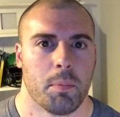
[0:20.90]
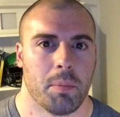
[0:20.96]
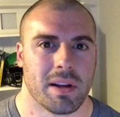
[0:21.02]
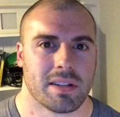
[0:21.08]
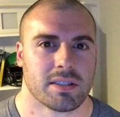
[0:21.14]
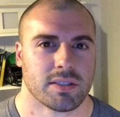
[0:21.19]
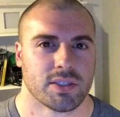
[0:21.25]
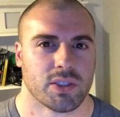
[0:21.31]

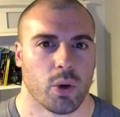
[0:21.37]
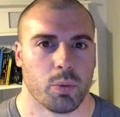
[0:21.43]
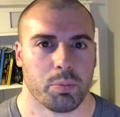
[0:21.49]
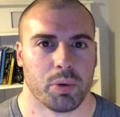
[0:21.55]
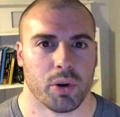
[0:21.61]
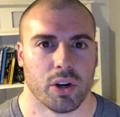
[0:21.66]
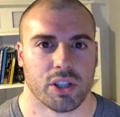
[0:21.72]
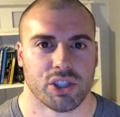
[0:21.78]
muscles
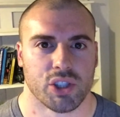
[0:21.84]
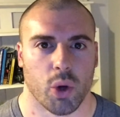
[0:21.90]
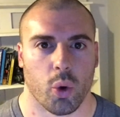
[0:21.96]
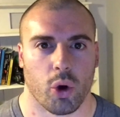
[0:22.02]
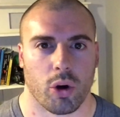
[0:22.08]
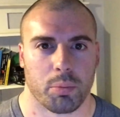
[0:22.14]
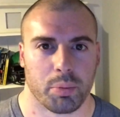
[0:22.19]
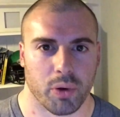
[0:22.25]
don't push
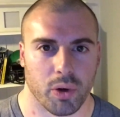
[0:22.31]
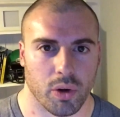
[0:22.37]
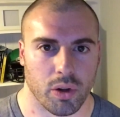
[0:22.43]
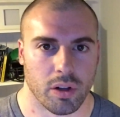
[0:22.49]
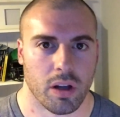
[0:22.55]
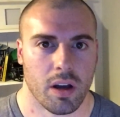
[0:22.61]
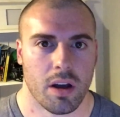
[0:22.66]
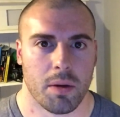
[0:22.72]
or
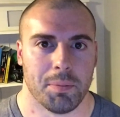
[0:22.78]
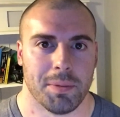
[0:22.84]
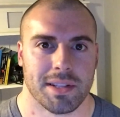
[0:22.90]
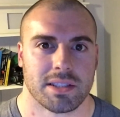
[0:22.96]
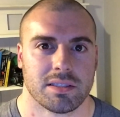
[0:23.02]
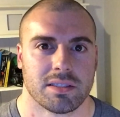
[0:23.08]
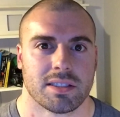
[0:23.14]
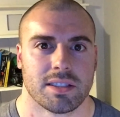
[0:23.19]
pull,
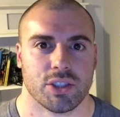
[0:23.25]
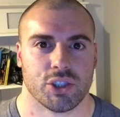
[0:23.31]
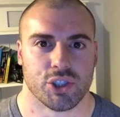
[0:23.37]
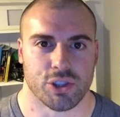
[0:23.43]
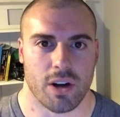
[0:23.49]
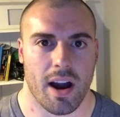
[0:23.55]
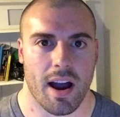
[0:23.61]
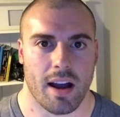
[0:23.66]
muscles
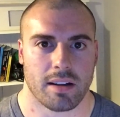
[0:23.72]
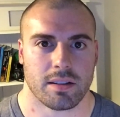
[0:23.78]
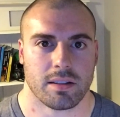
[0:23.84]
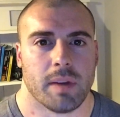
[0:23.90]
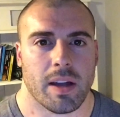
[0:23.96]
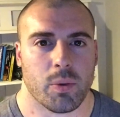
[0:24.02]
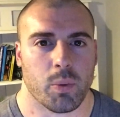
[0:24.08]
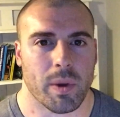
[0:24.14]
contract.
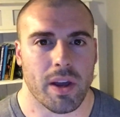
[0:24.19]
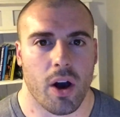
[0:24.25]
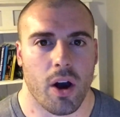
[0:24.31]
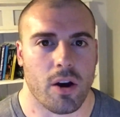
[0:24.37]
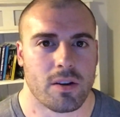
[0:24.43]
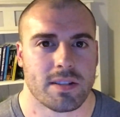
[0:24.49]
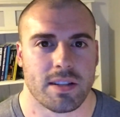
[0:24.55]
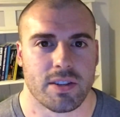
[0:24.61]
And we
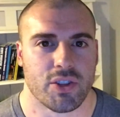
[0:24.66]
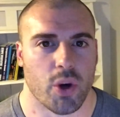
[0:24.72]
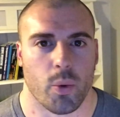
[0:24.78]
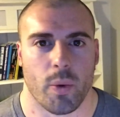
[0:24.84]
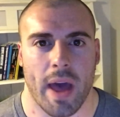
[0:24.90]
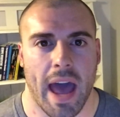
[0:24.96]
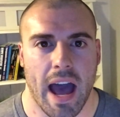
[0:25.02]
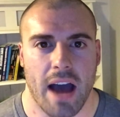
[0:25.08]
aren't and don't
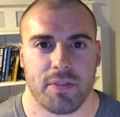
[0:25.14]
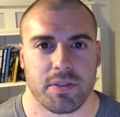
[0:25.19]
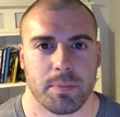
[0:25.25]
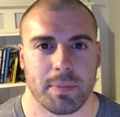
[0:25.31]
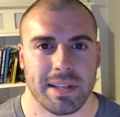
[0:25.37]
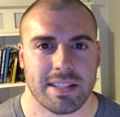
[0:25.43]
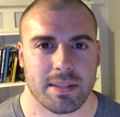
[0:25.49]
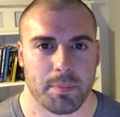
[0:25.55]
have to
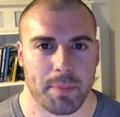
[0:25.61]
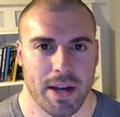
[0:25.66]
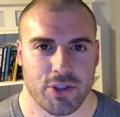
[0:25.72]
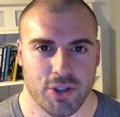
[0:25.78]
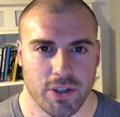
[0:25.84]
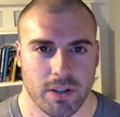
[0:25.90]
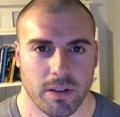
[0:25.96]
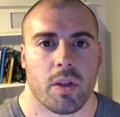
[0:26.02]
be
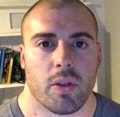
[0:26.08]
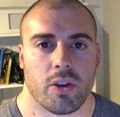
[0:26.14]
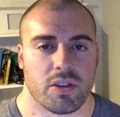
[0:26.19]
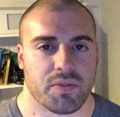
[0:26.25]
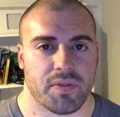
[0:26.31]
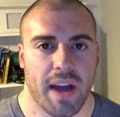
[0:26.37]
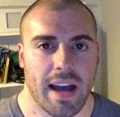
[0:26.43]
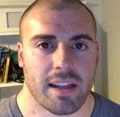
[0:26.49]
symmetrical. There's
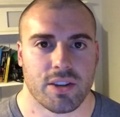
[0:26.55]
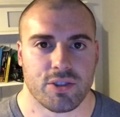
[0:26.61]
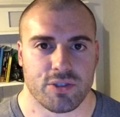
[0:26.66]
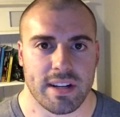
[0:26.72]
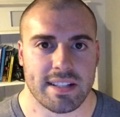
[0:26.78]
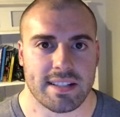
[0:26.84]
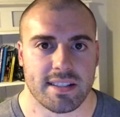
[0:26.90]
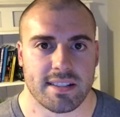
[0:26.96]
valid
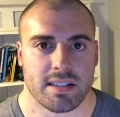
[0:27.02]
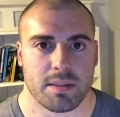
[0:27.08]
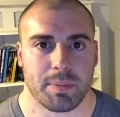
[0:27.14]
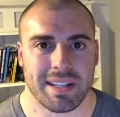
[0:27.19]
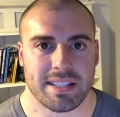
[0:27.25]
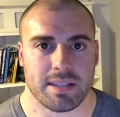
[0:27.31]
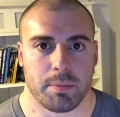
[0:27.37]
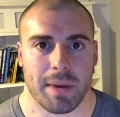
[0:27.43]
reasons to be
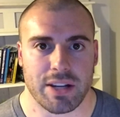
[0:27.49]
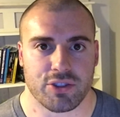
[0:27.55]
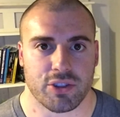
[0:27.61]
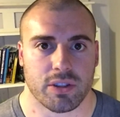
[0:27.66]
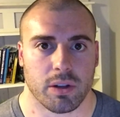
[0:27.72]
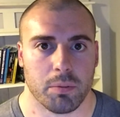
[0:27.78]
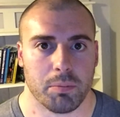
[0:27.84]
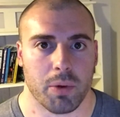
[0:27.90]

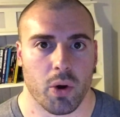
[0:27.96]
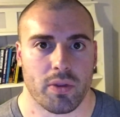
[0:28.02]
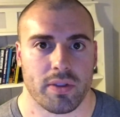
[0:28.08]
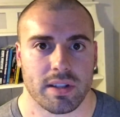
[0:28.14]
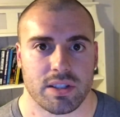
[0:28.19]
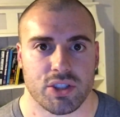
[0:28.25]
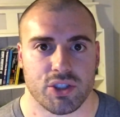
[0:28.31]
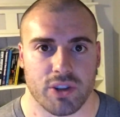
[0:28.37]
symmetrical both in
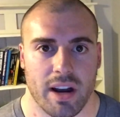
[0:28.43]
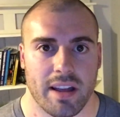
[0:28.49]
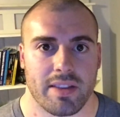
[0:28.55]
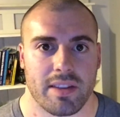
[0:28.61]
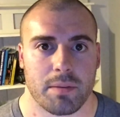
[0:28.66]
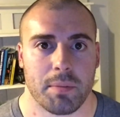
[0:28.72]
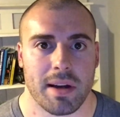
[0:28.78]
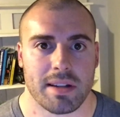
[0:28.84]
strength
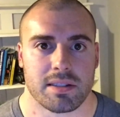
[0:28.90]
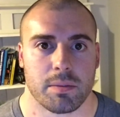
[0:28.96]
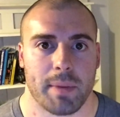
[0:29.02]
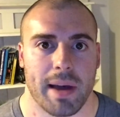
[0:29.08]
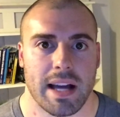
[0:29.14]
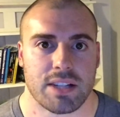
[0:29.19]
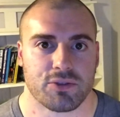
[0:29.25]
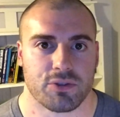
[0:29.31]
and muscle
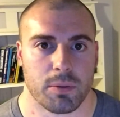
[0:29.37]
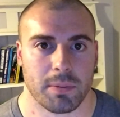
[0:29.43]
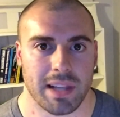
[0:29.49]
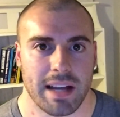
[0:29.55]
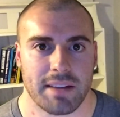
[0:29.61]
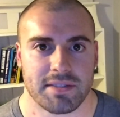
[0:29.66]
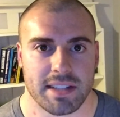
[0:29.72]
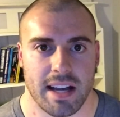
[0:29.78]
mass from
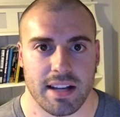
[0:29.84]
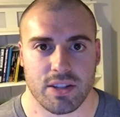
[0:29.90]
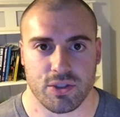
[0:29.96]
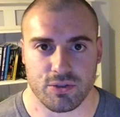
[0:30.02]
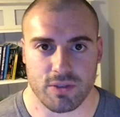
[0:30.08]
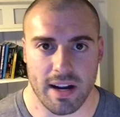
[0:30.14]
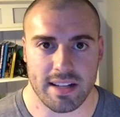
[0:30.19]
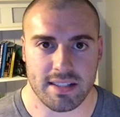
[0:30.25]
left side to
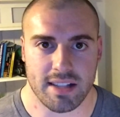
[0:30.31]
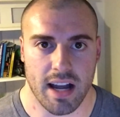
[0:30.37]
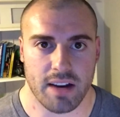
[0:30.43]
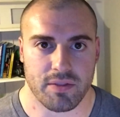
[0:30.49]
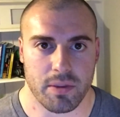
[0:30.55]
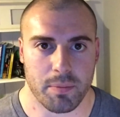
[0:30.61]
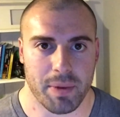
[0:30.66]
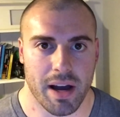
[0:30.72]
right side
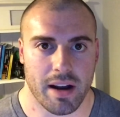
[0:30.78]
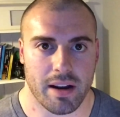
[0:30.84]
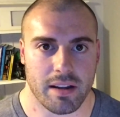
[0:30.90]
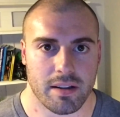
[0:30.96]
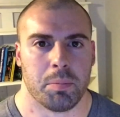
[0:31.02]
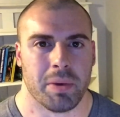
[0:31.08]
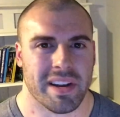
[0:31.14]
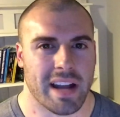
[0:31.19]
of the body,
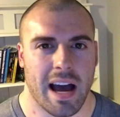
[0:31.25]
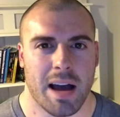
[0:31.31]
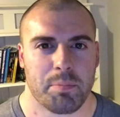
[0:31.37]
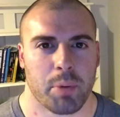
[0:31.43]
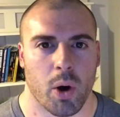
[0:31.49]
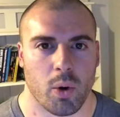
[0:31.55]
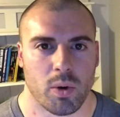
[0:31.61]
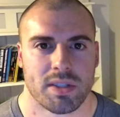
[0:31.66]
but not
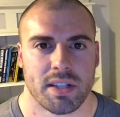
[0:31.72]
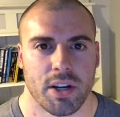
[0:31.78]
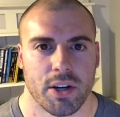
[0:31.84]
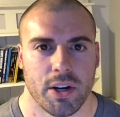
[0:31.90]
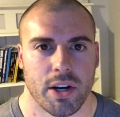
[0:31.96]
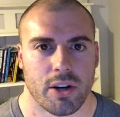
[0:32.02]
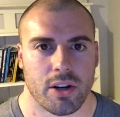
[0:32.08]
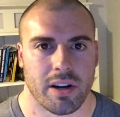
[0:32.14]

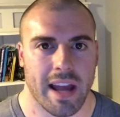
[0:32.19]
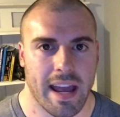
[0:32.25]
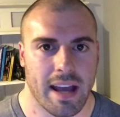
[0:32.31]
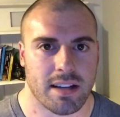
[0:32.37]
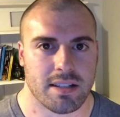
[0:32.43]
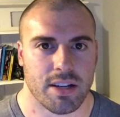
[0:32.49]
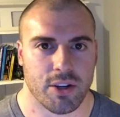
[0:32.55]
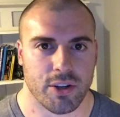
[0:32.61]
posterior and
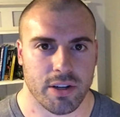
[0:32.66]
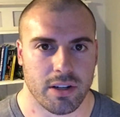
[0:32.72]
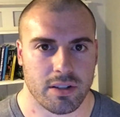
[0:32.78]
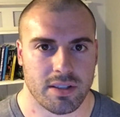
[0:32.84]
anterior